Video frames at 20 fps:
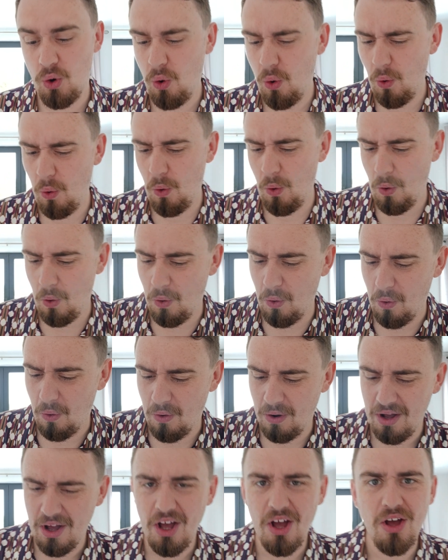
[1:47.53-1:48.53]

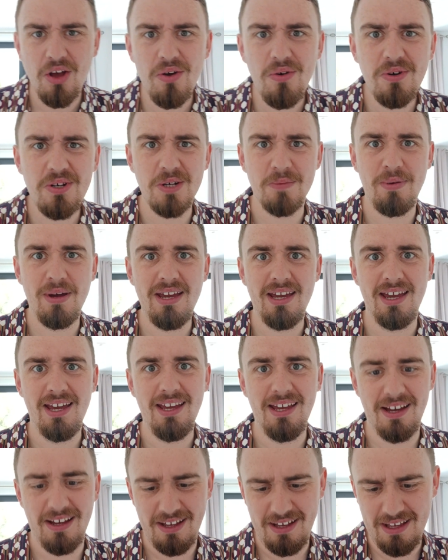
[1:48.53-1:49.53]
Who do you pick
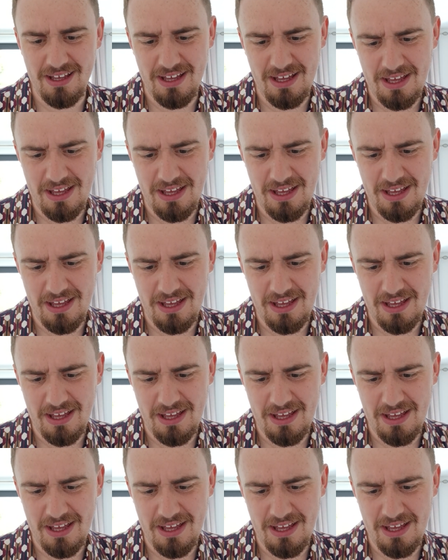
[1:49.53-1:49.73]
here?